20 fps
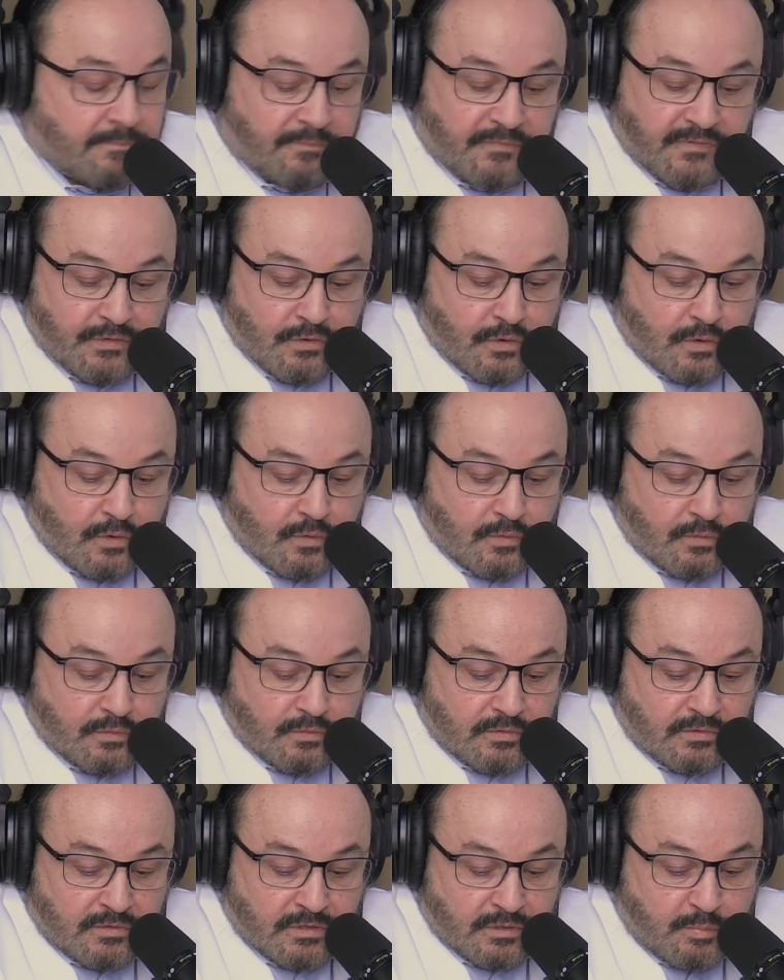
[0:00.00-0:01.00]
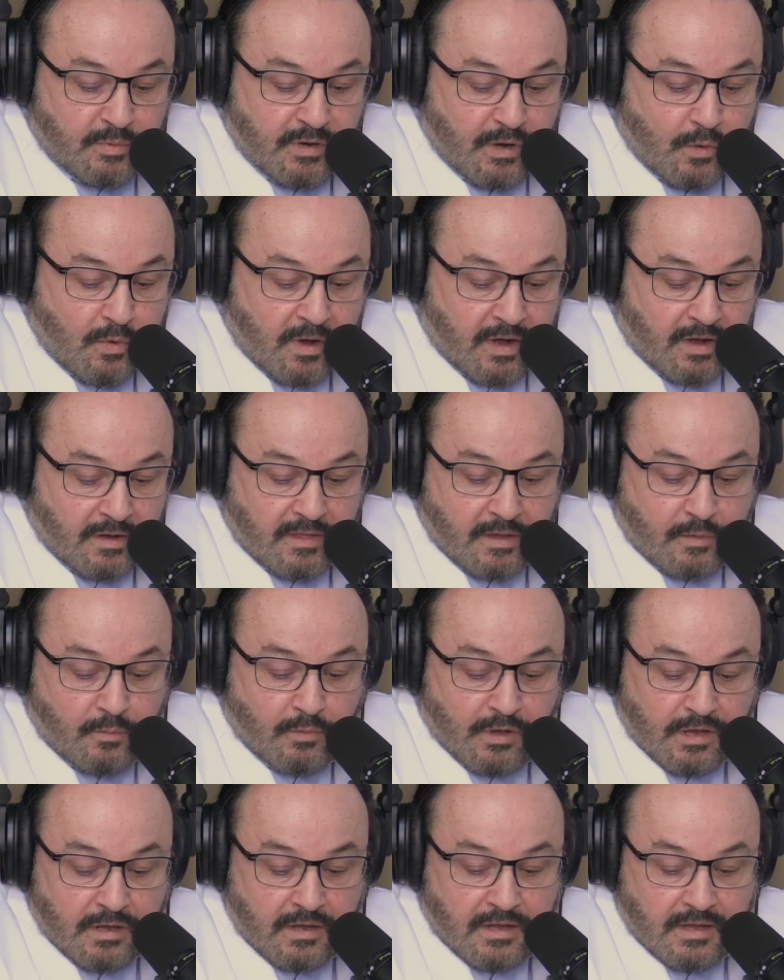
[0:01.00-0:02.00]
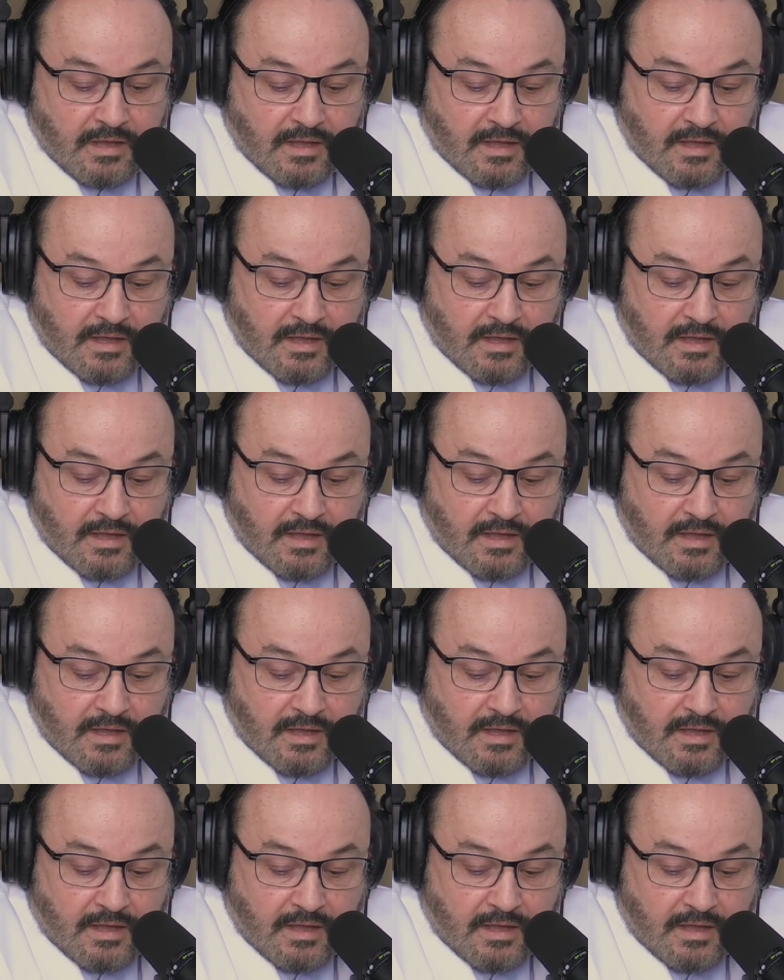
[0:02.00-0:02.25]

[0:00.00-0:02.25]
So just be aware that we